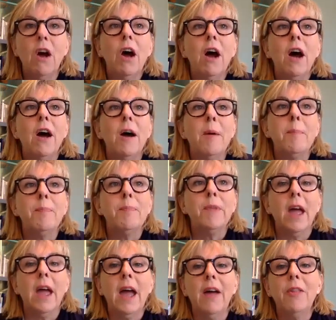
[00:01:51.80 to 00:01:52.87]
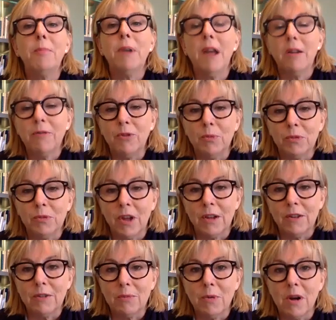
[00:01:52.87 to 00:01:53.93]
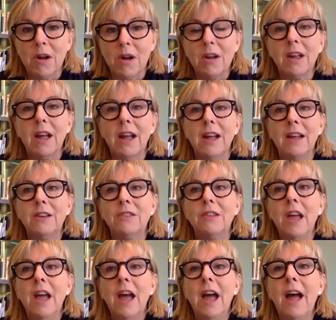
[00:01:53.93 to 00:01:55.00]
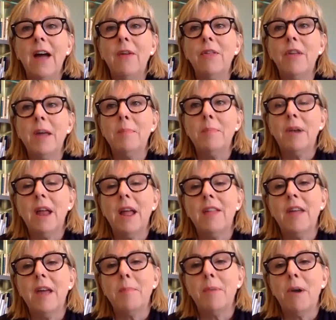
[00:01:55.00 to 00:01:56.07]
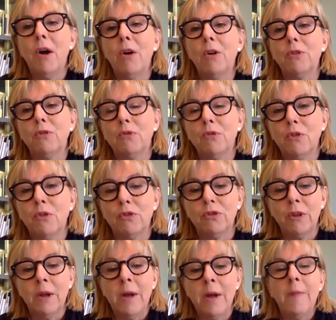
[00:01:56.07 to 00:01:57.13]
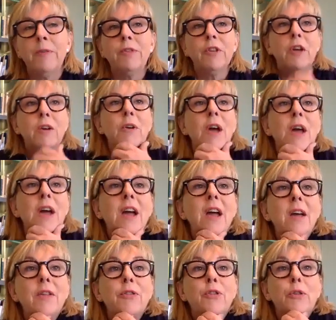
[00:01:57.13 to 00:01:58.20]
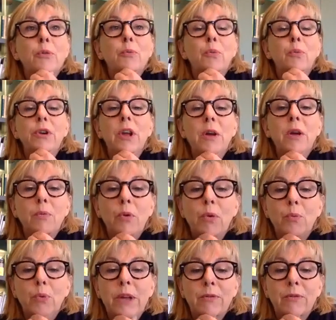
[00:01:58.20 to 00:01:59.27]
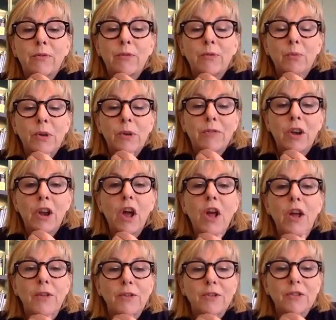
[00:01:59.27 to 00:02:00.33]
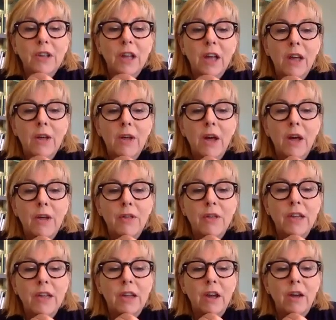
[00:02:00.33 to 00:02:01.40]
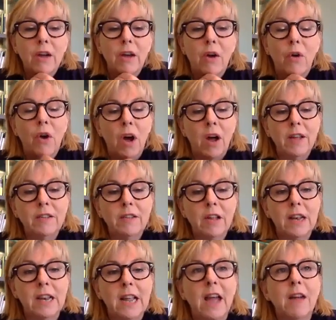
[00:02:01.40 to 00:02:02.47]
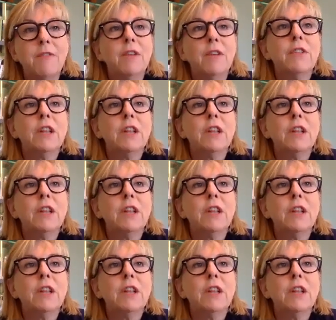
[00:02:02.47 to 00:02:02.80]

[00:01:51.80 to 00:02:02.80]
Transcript: how the platform's going to work, and how they play their part or not. So what we've learned, I think, or I certainly have over the